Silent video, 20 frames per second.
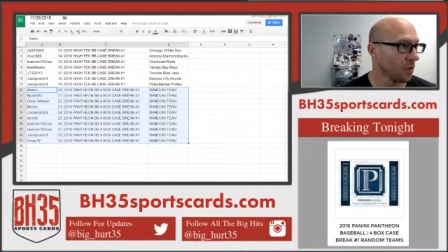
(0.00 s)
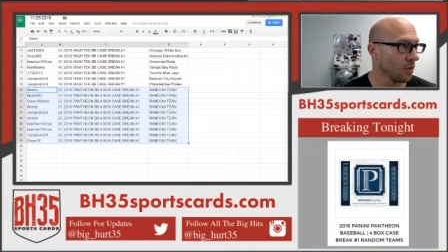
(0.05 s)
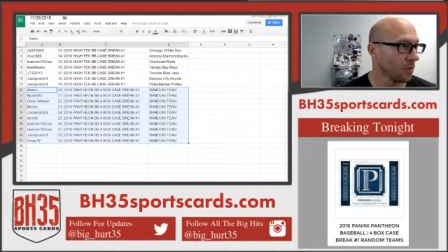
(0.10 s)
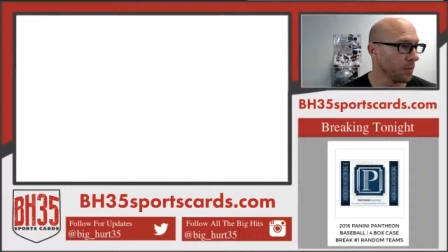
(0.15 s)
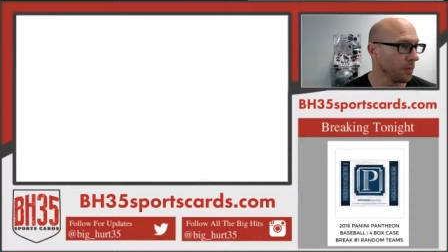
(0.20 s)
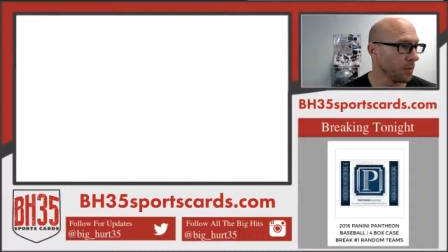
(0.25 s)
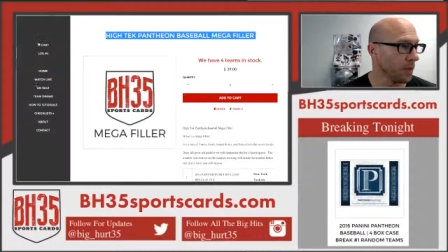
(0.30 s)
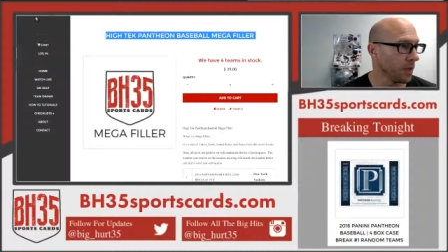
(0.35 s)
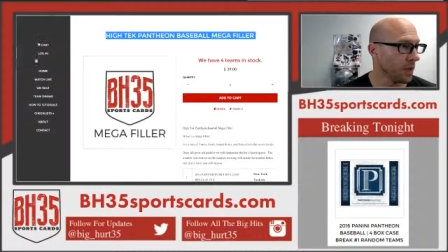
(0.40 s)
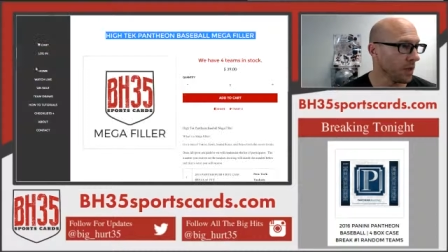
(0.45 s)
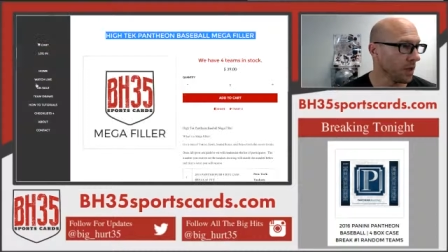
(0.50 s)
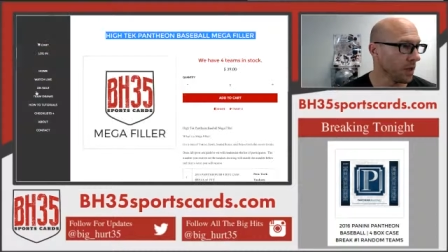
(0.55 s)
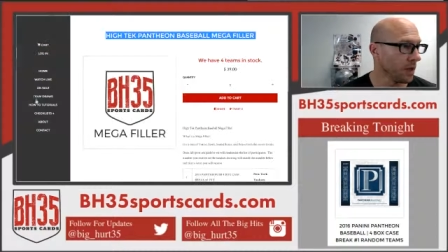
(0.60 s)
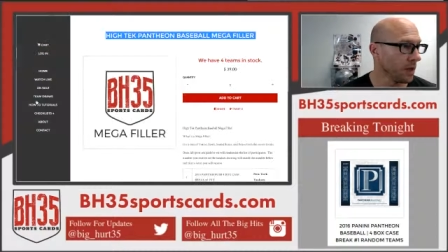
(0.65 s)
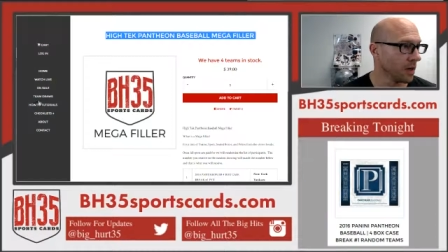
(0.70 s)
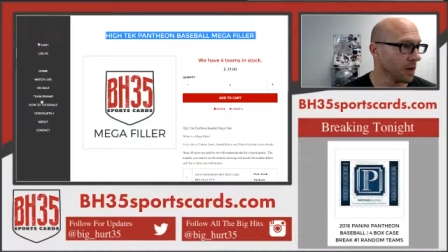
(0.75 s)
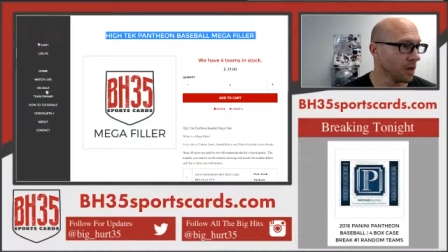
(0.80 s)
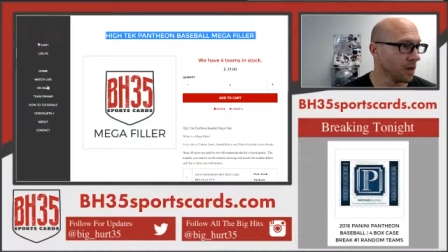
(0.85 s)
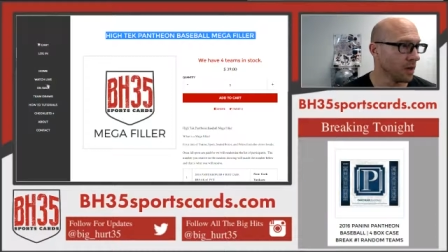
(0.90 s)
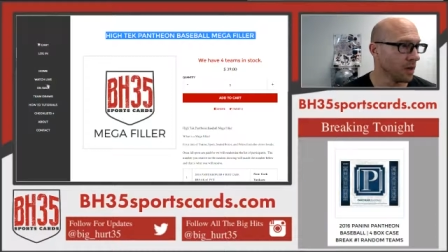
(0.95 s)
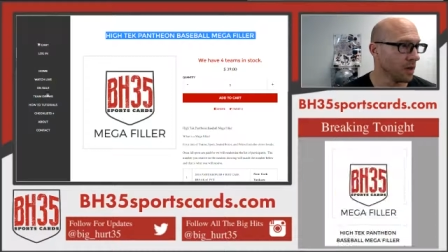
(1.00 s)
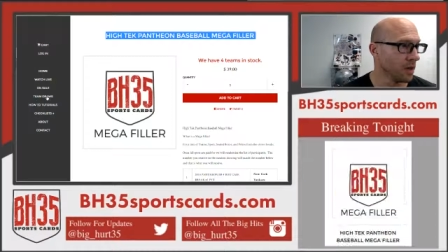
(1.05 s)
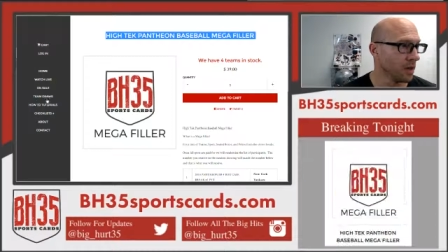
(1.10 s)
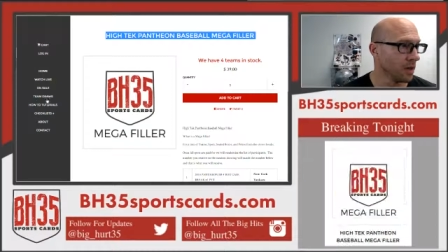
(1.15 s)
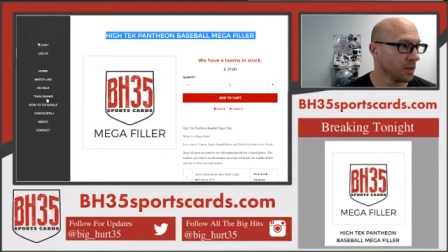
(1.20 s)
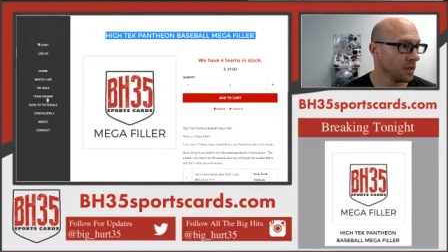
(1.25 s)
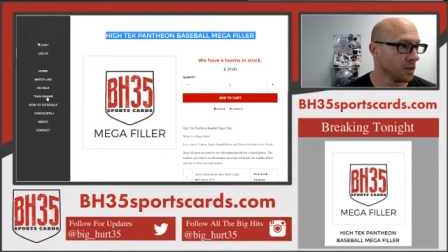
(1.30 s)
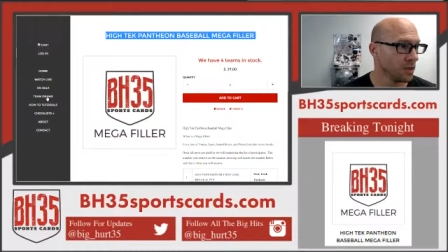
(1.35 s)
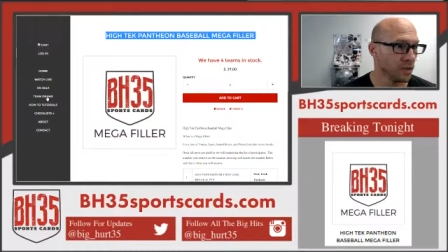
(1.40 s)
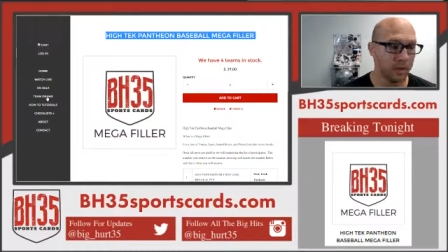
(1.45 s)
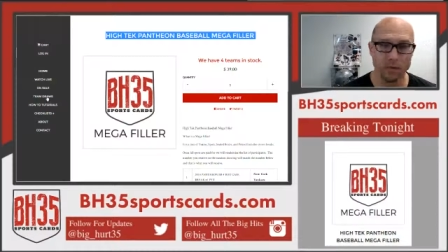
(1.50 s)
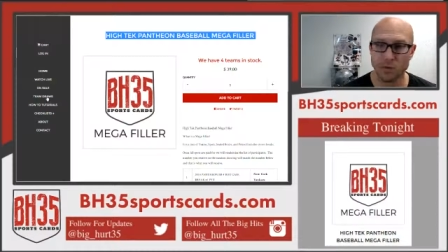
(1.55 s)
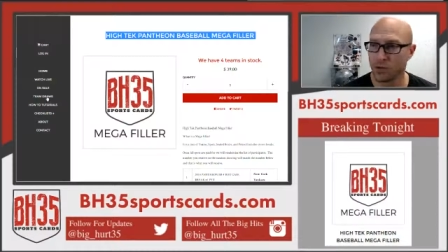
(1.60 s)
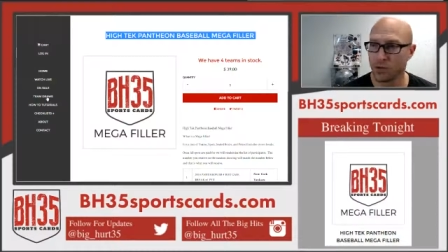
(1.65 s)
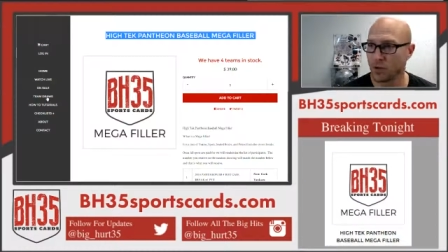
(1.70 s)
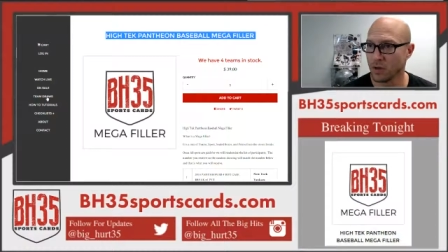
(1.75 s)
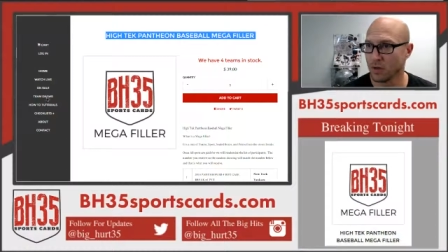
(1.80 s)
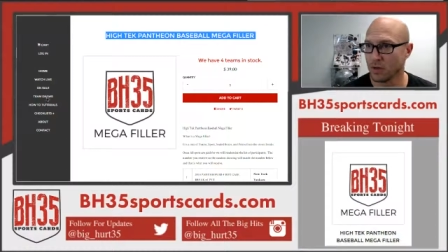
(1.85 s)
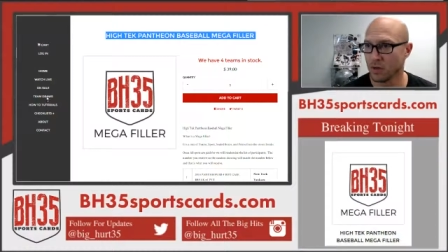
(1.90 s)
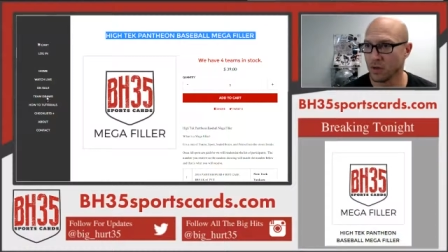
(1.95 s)
They'll be right here. Team
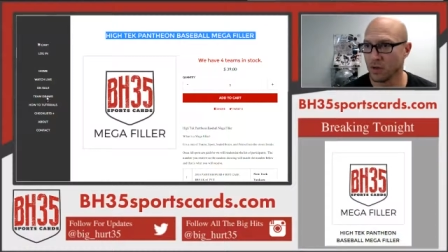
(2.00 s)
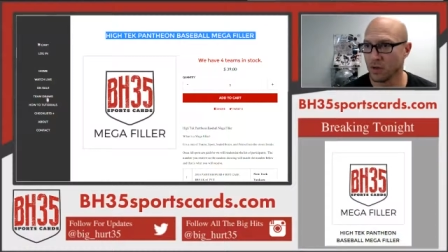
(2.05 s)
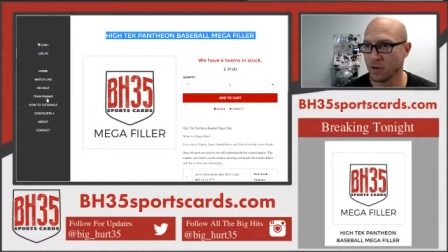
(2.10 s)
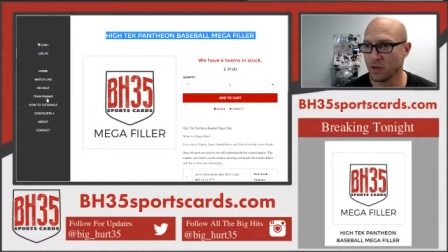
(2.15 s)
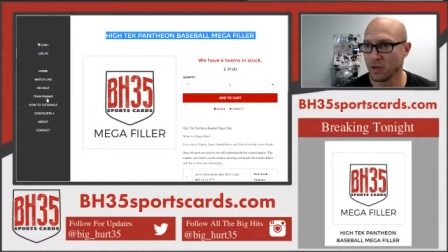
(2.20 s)
draw.